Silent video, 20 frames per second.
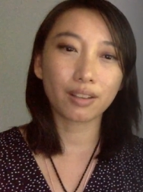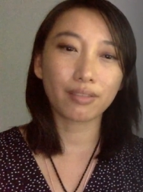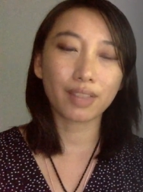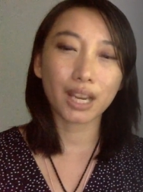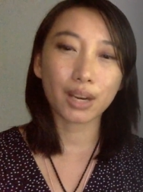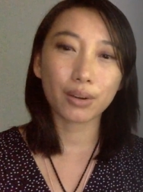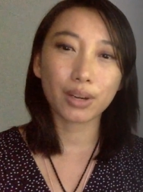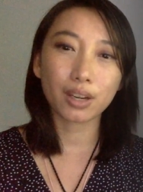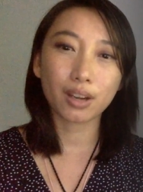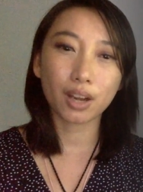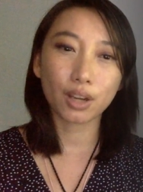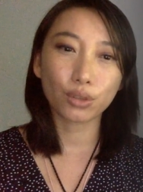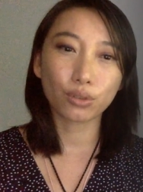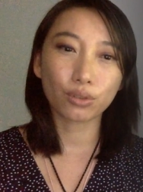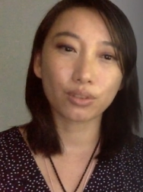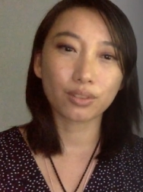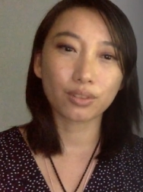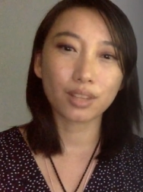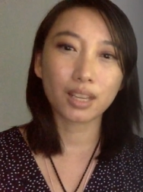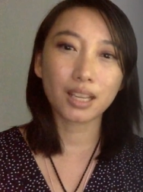of Thyroid
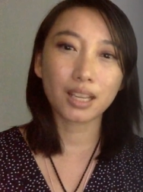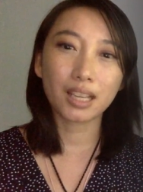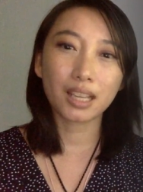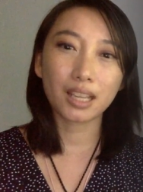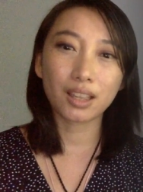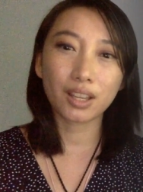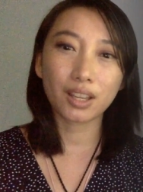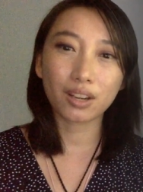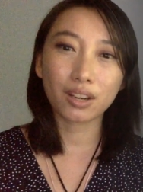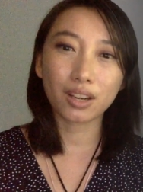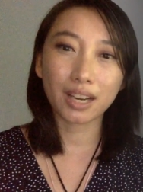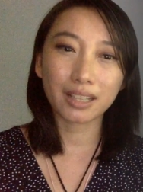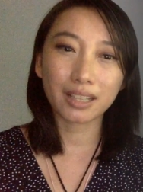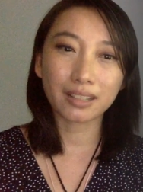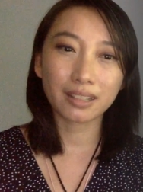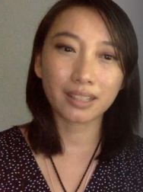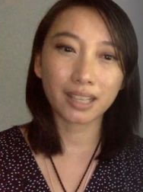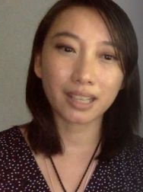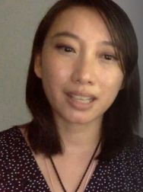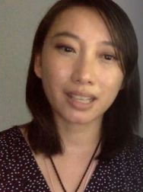Nodules in the
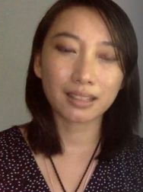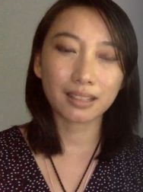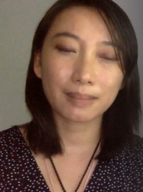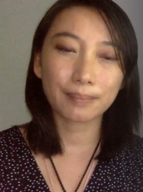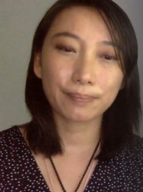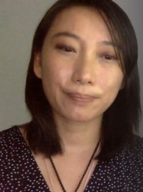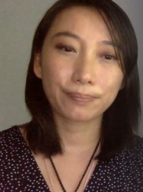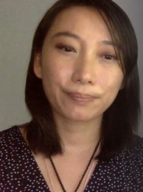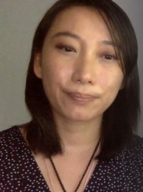United States.